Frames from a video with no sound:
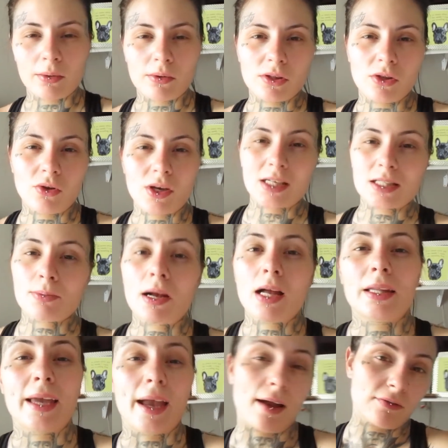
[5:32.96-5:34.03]
in with you guys
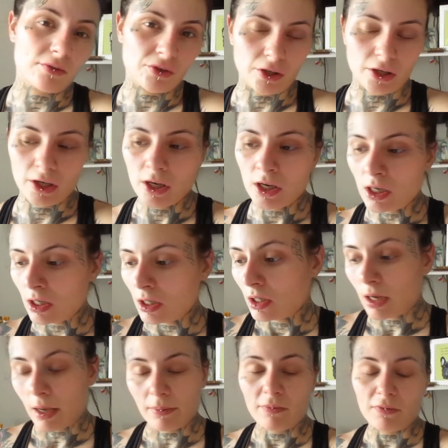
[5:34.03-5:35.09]
probably after
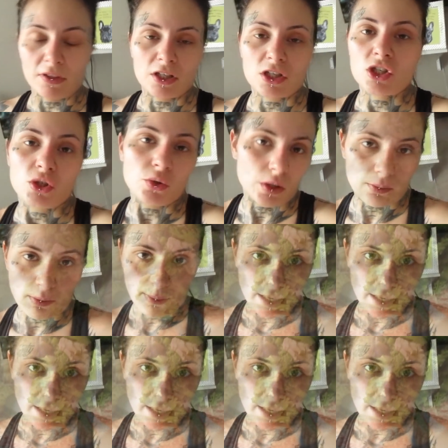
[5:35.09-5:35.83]
I'm finished doing the